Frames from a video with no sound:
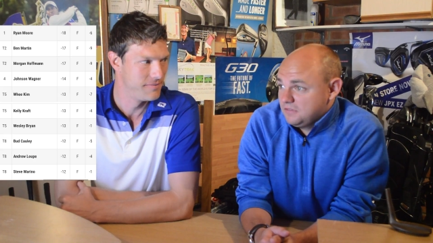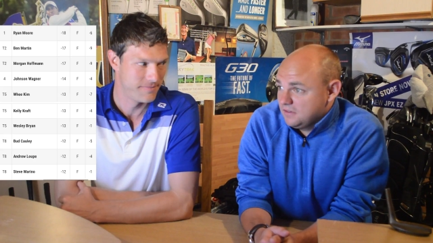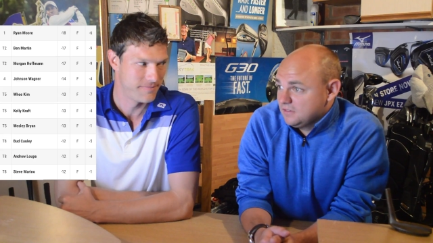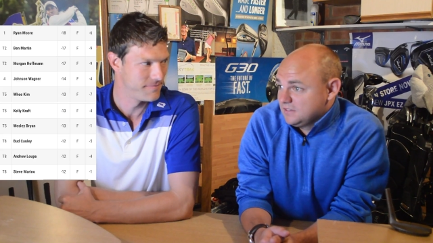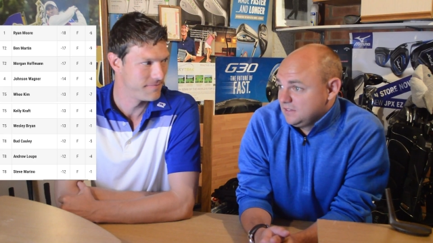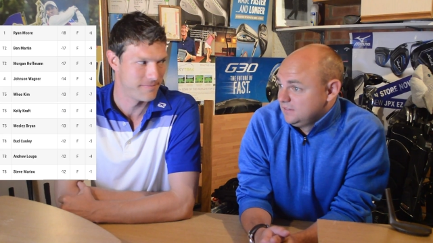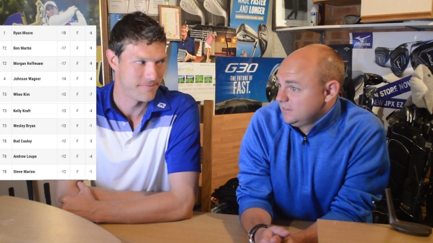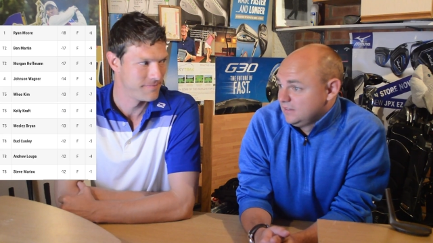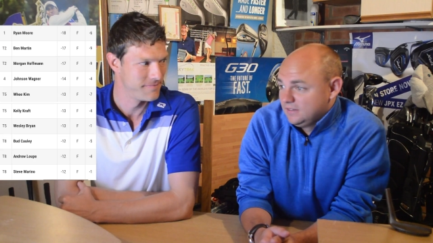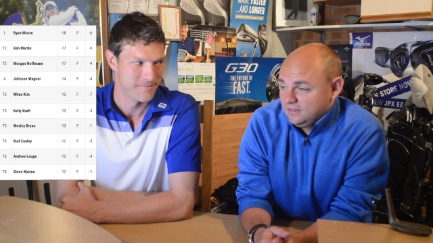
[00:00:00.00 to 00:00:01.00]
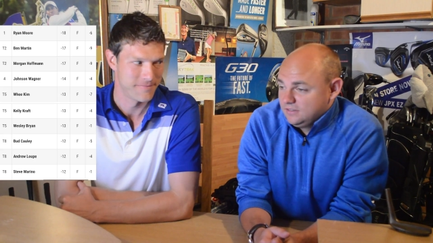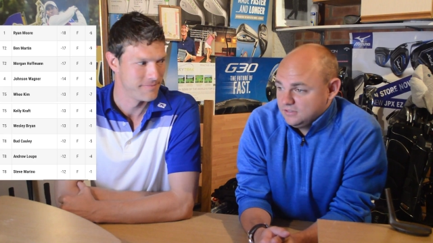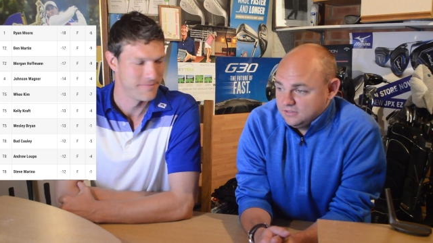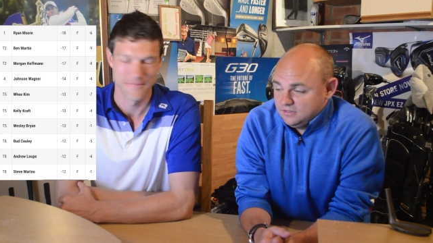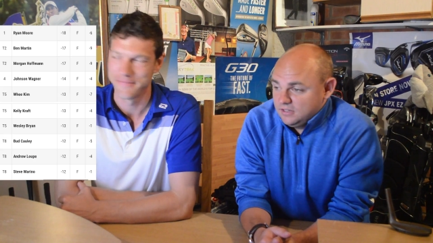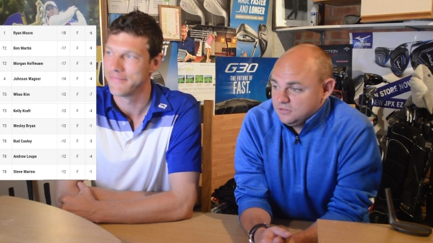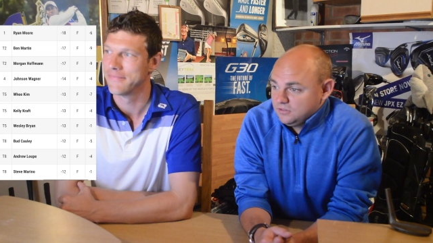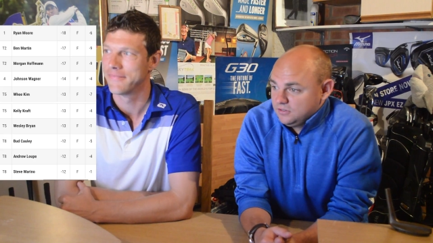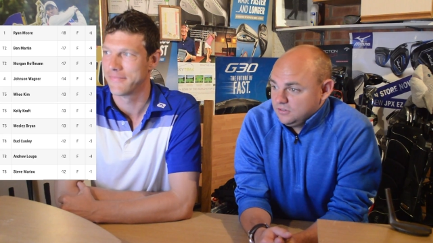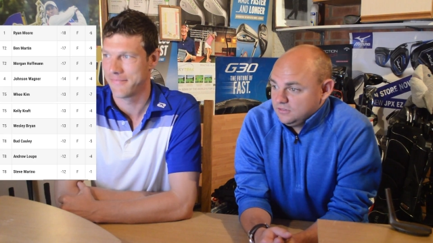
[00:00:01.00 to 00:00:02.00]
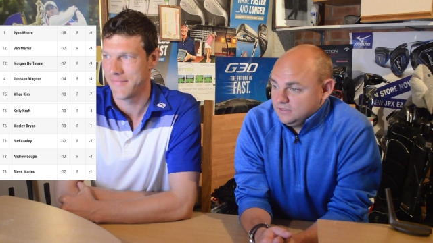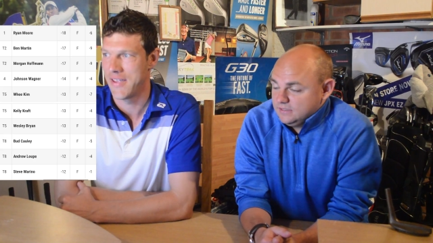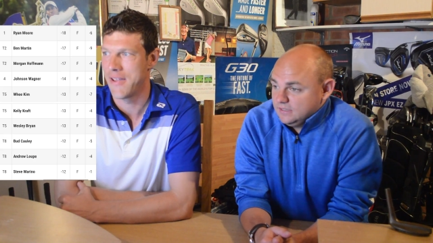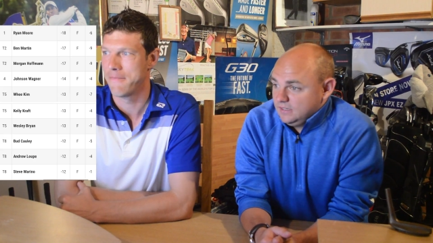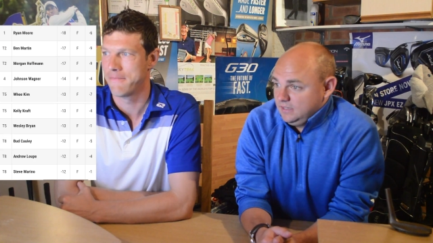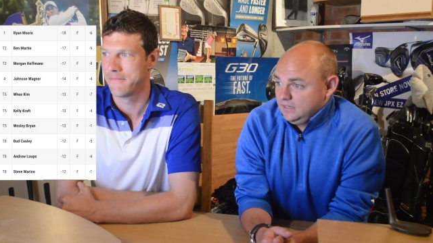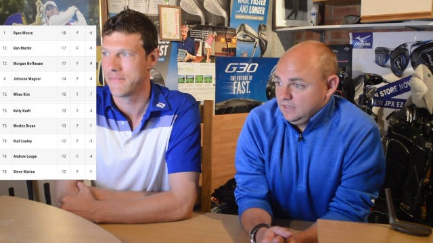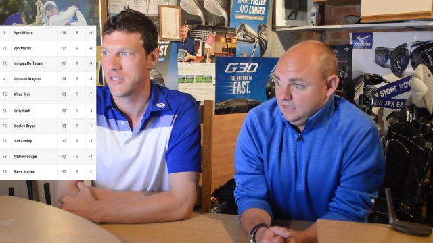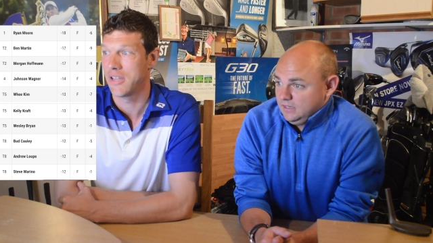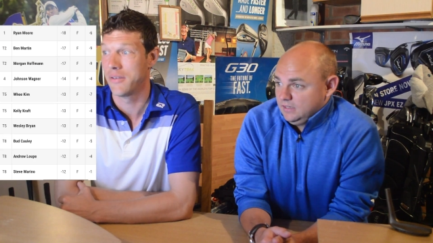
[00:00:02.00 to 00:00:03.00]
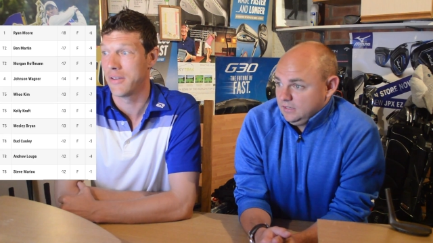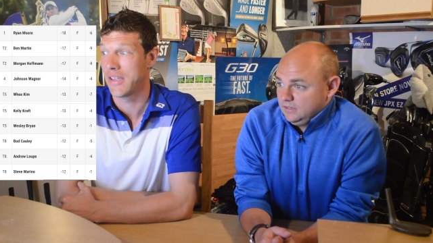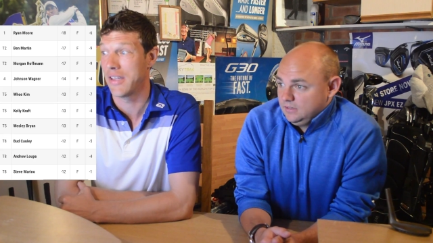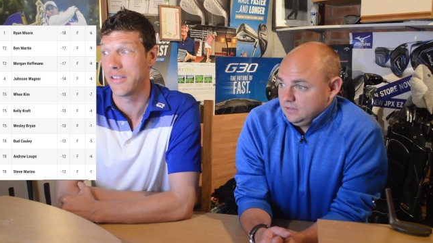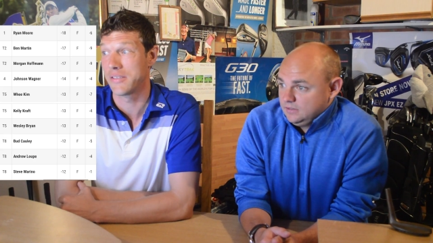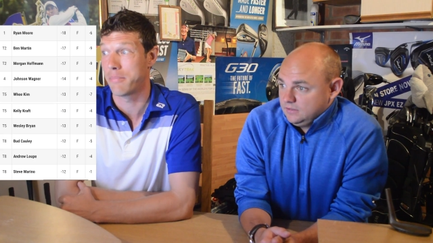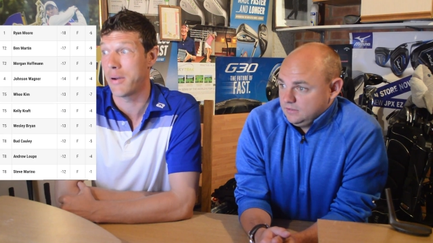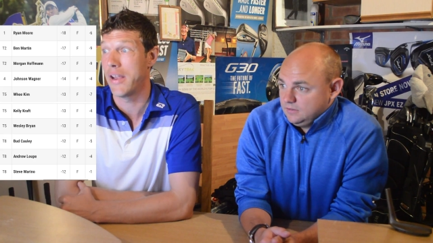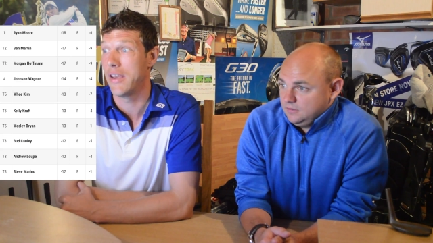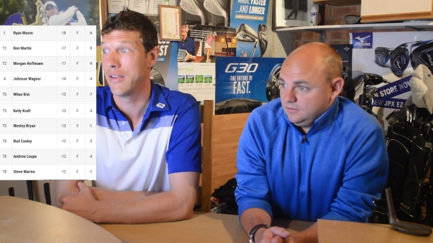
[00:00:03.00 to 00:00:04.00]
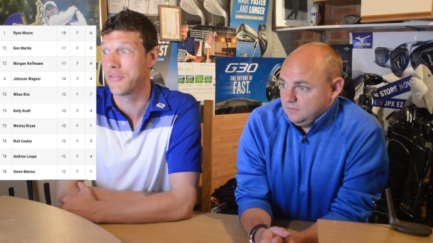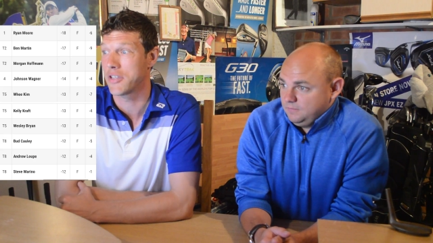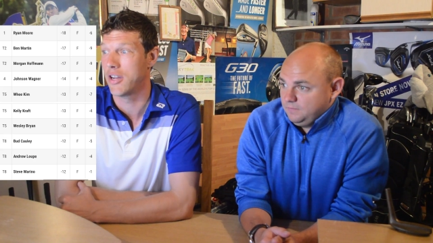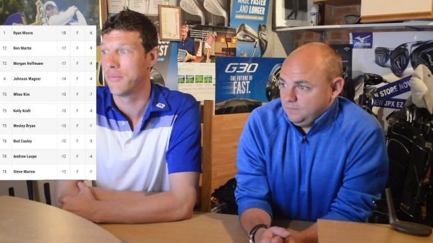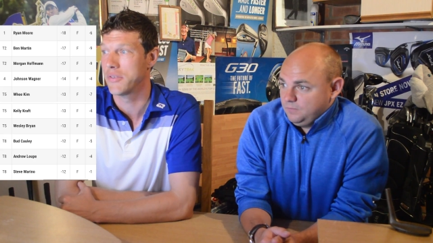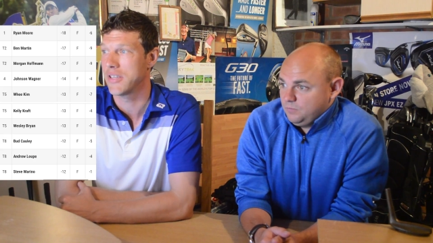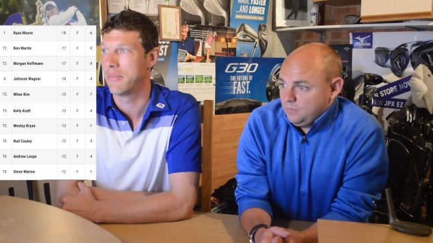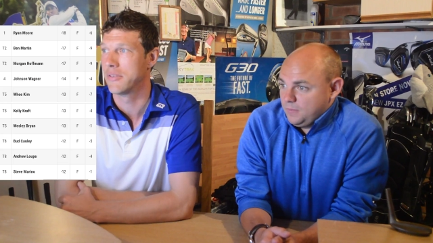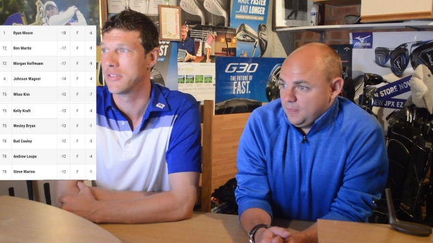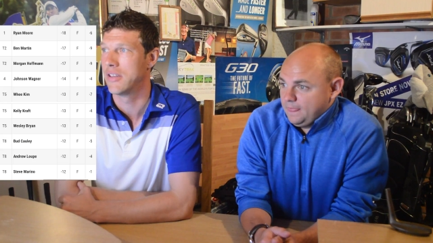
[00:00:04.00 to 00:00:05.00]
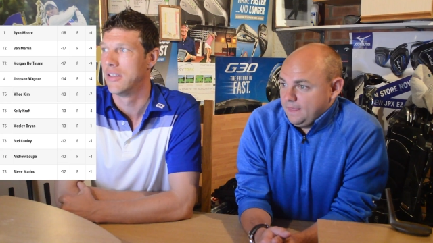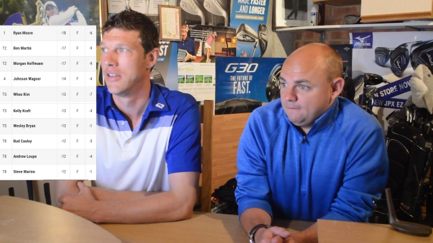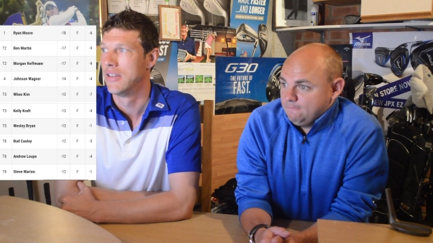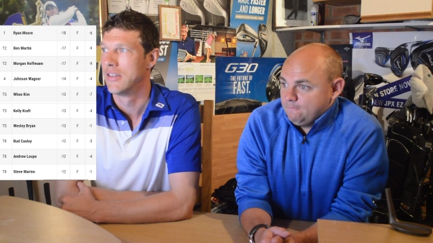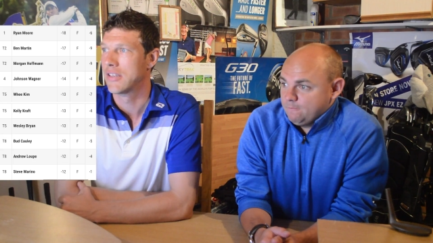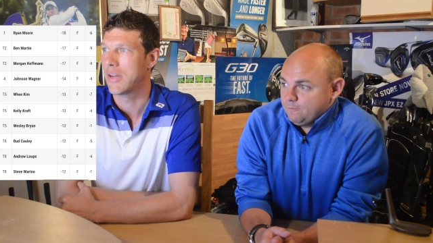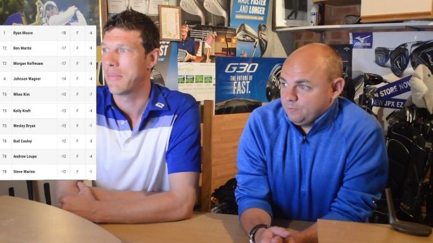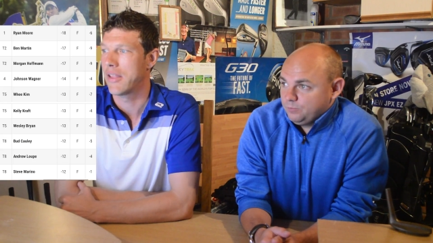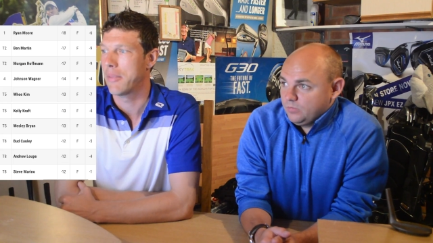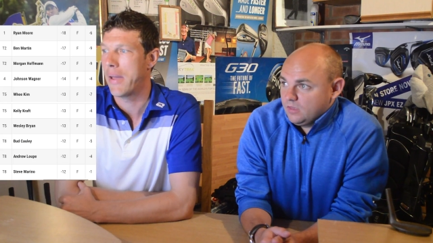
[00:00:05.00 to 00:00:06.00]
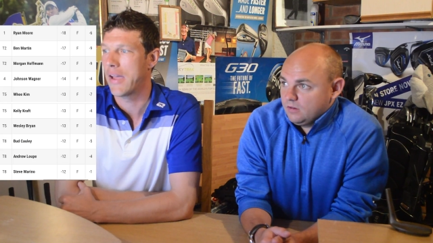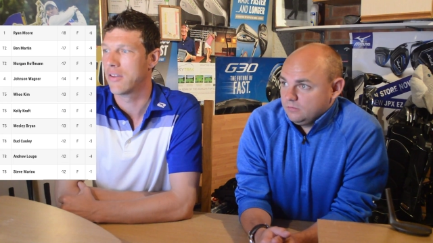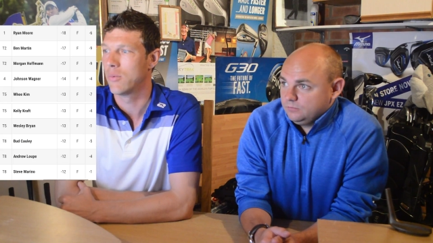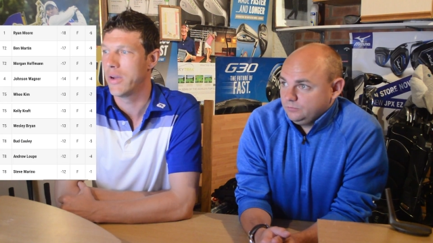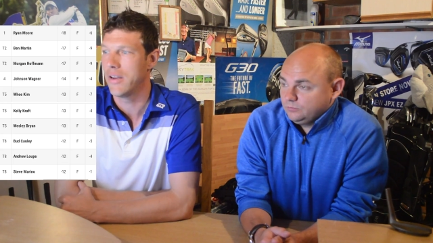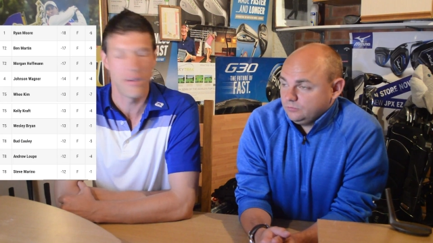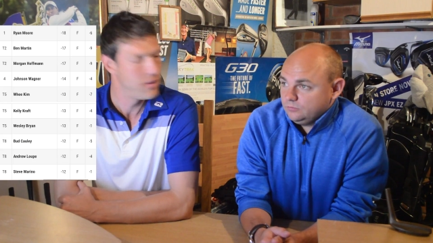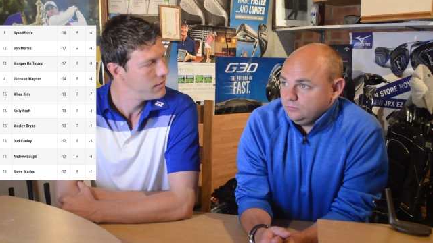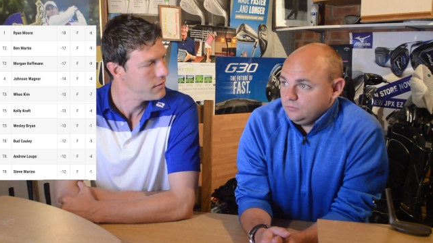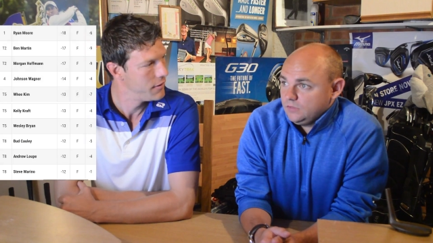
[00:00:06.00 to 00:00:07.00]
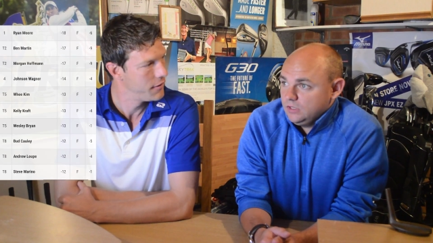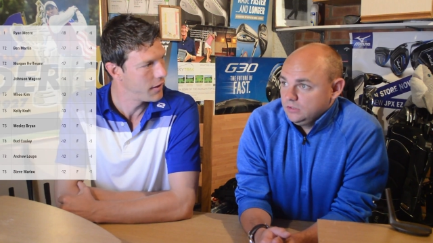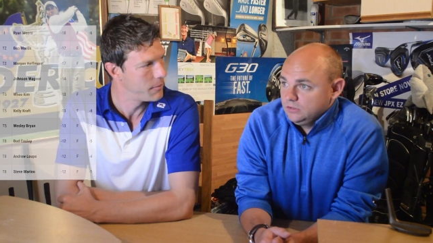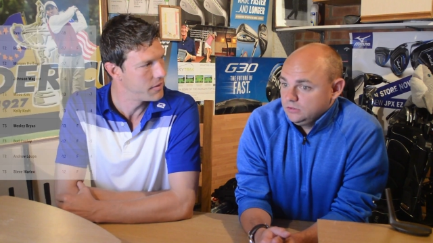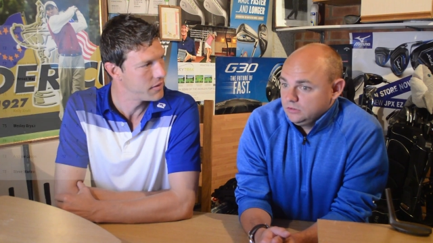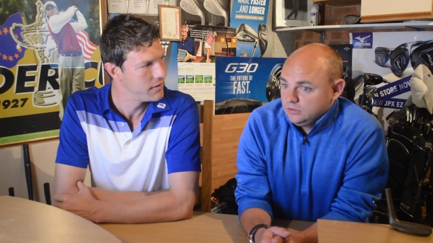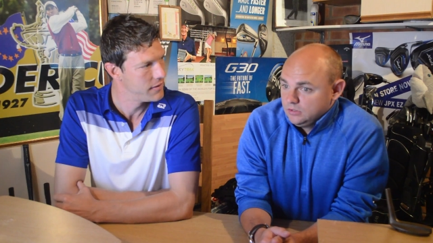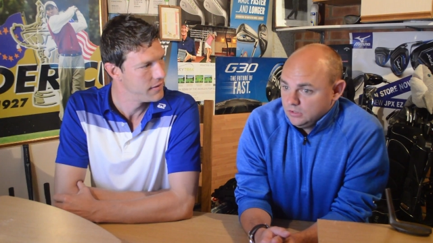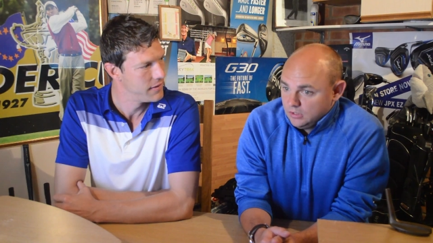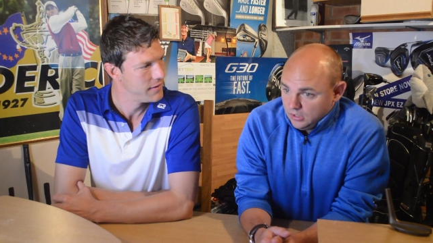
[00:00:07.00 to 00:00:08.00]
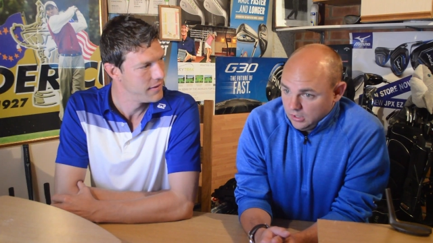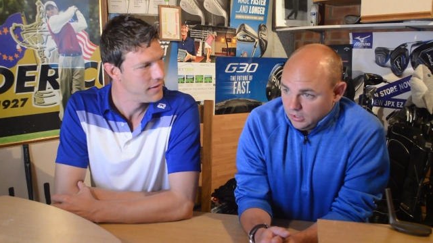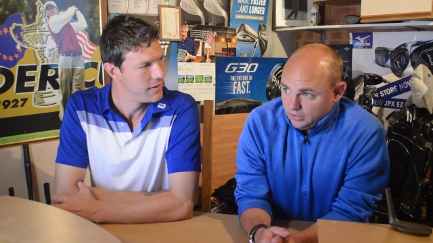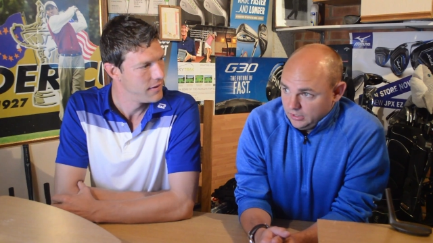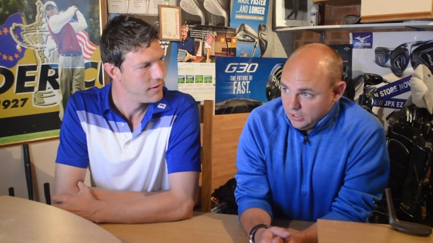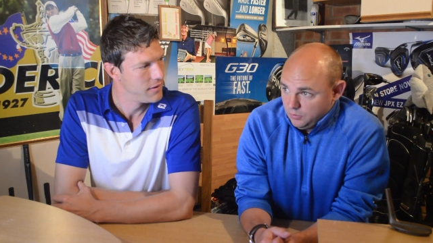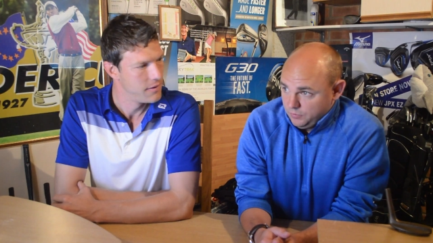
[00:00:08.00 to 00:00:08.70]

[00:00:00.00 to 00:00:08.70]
Speaker 1: 13. Just goes on and on, doesn't yeah. it?
Speaker 2: So again, there's plenty of scope for someone to come out the pack and win. Who you going with?
Speaker 1: I'm going to go